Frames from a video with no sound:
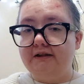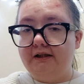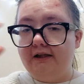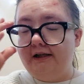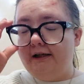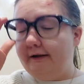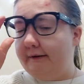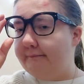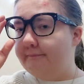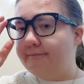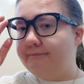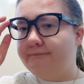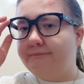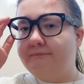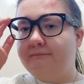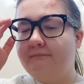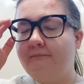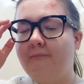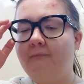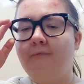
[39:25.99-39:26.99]

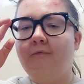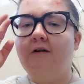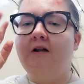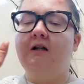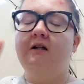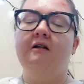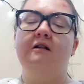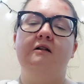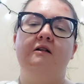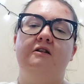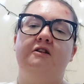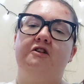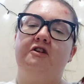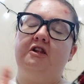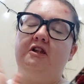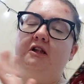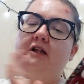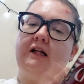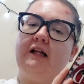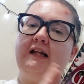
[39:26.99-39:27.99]
It's
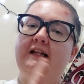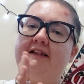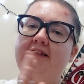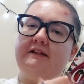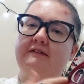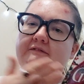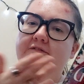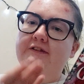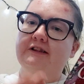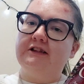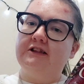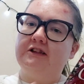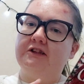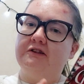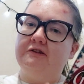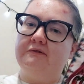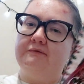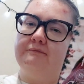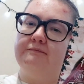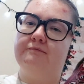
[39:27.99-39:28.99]
a clean
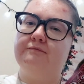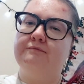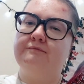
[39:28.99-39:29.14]
fiction.